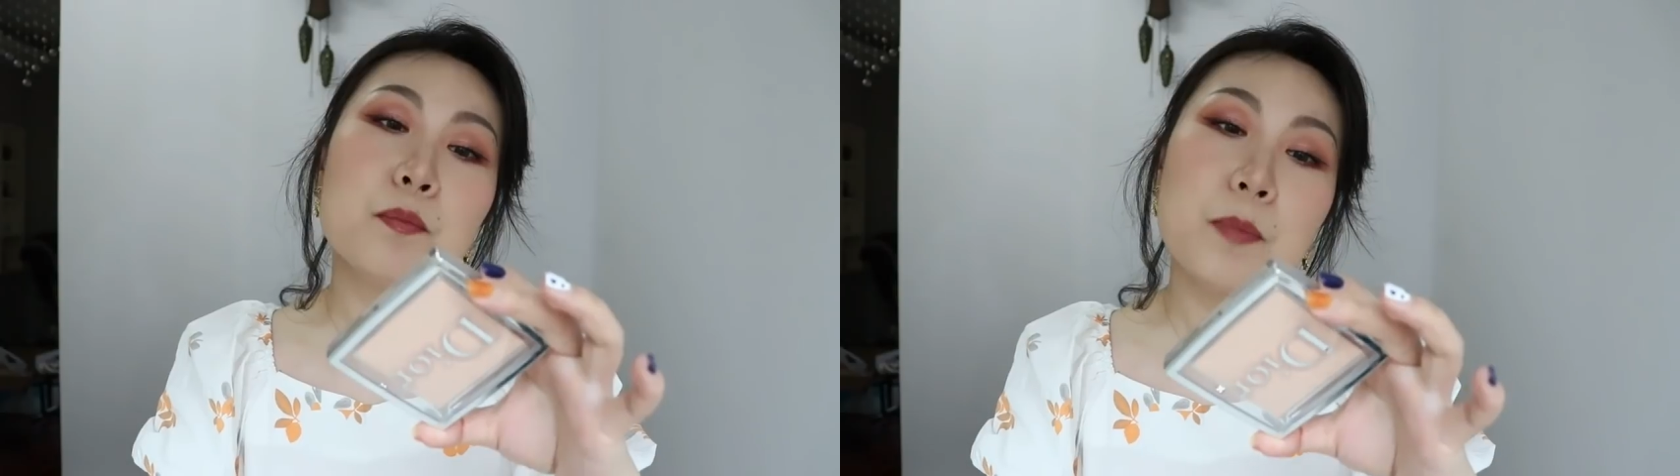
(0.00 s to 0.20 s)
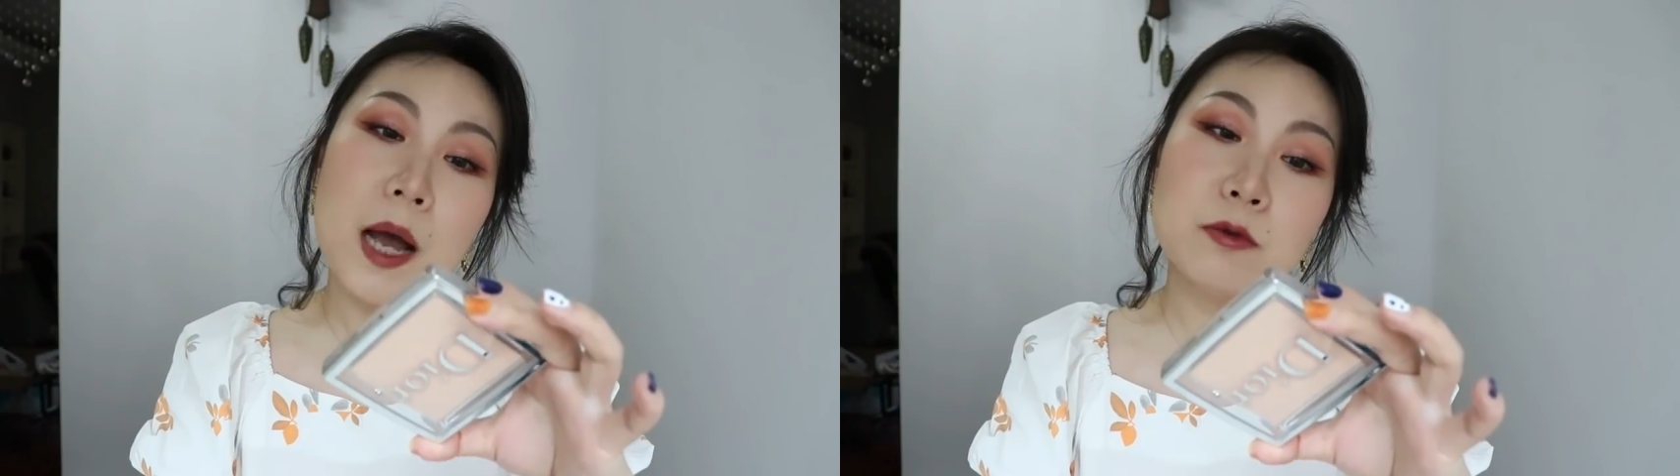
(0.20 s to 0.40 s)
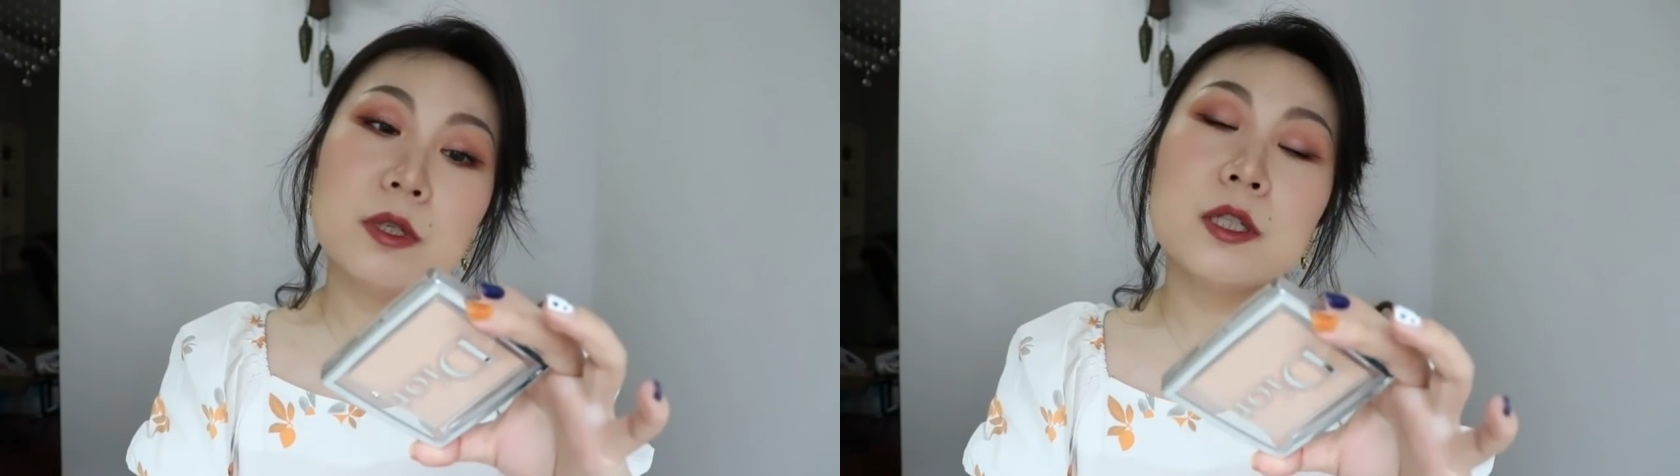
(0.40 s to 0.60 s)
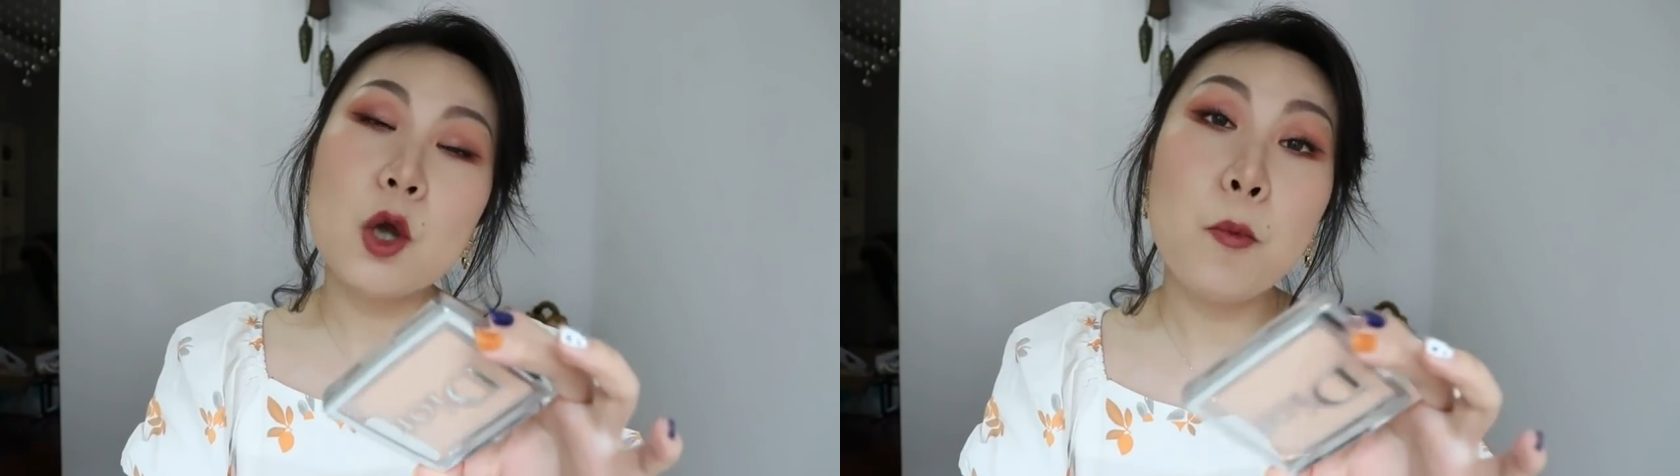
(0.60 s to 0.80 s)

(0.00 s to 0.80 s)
Powder no